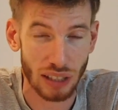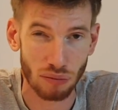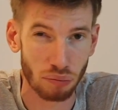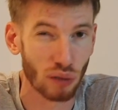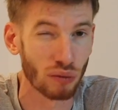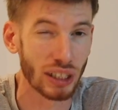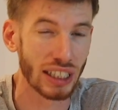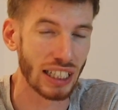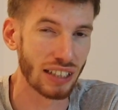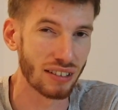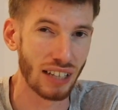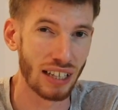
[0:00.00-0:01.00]
but really
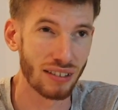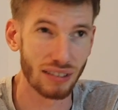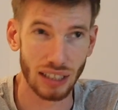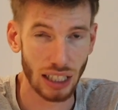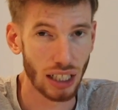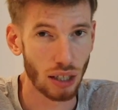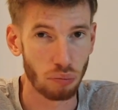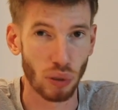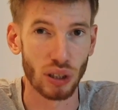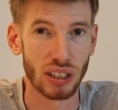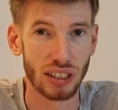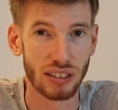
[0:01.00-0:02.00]
it says
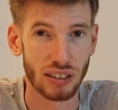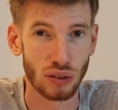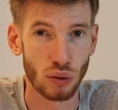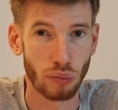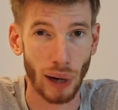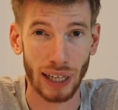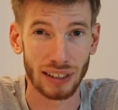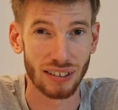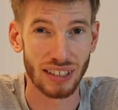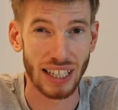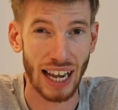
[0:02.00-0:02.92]
bonded to practice in